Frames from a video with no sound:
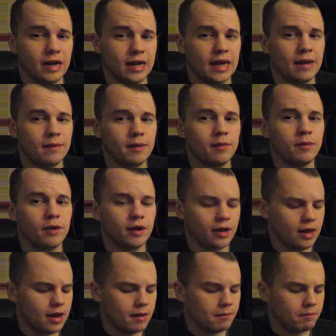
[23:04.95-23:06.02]
and GameCube one,
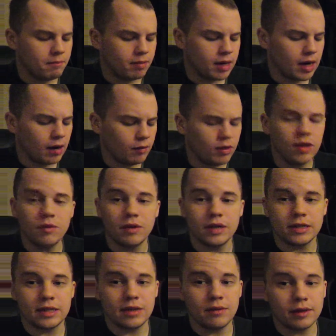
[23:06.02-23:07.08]
but I really want
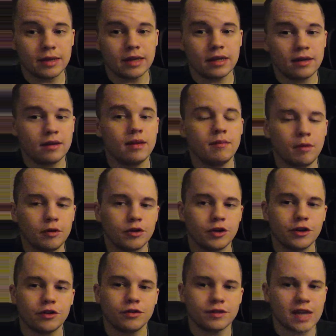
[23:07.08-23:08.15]
to see what the motion
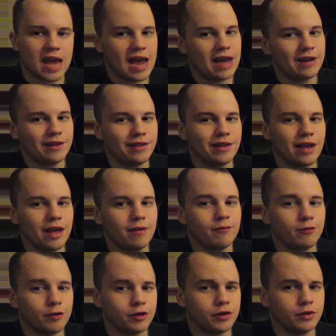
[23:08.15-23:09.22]
controls add to the game
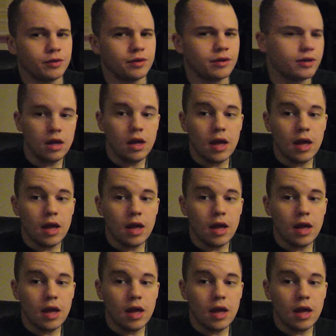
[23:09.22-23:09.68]
for sure.